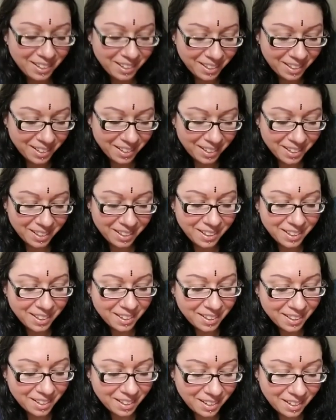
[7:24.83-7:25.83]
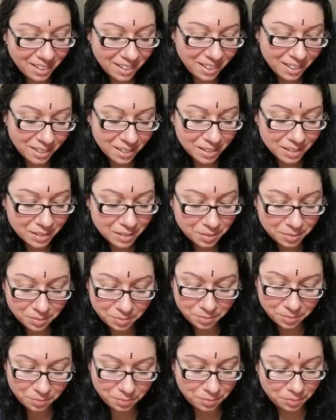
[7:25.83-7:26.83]

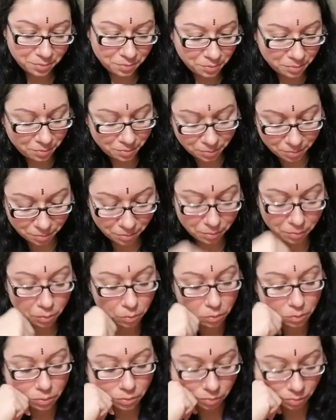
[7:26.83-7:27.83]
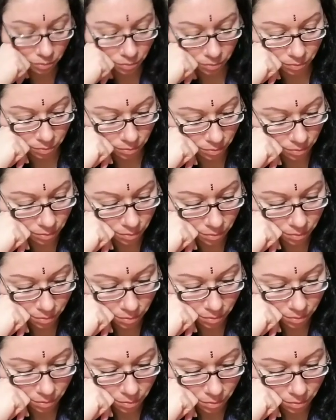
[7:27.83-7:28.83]

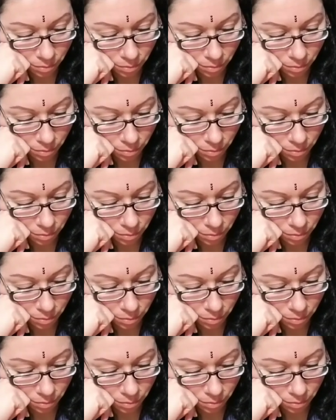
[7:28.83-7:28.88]
Nothing is said.